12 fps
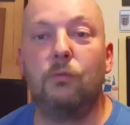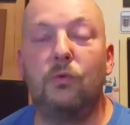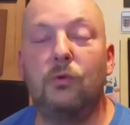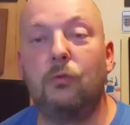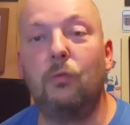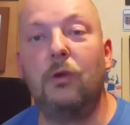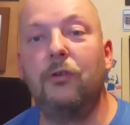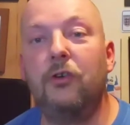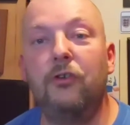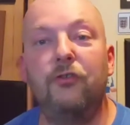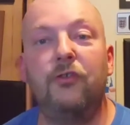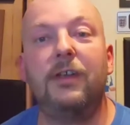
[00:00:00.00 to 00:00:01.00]
walk
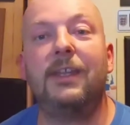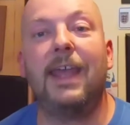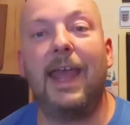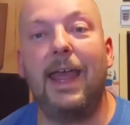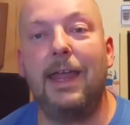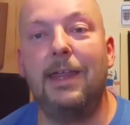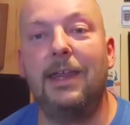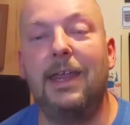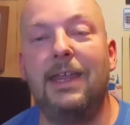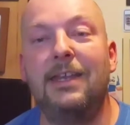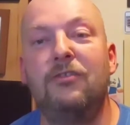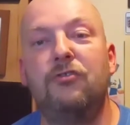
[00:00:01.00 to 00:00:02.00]
100K
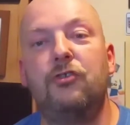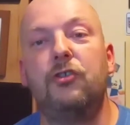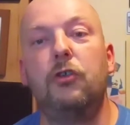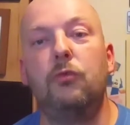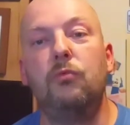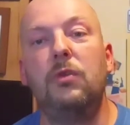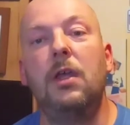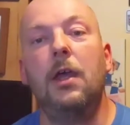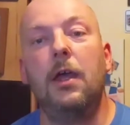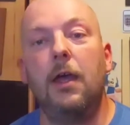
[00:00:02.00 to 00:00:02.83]
in June,